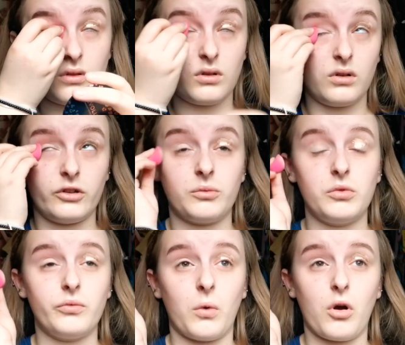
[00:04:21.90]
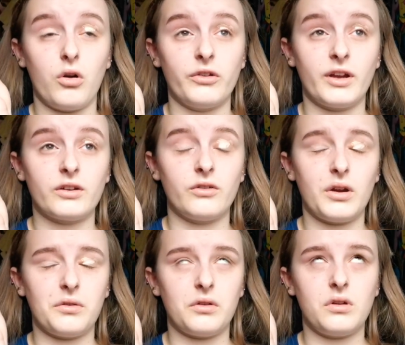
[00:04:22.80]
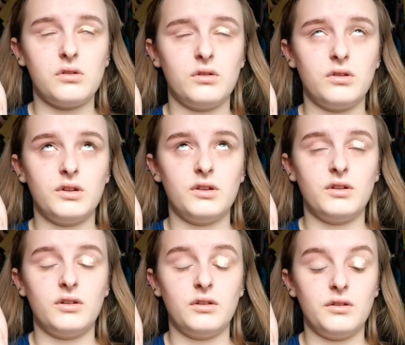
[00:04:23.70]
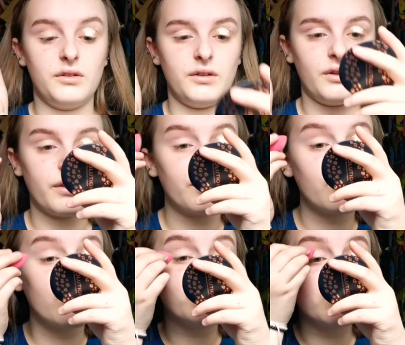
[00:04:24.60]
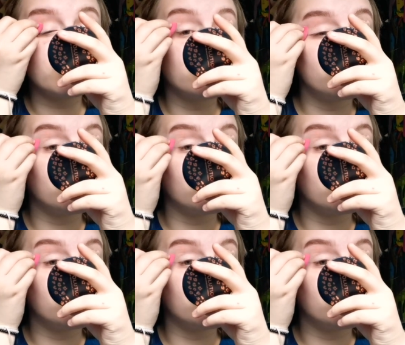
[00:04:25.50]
Oh, I just moved my contact around. That's horrible.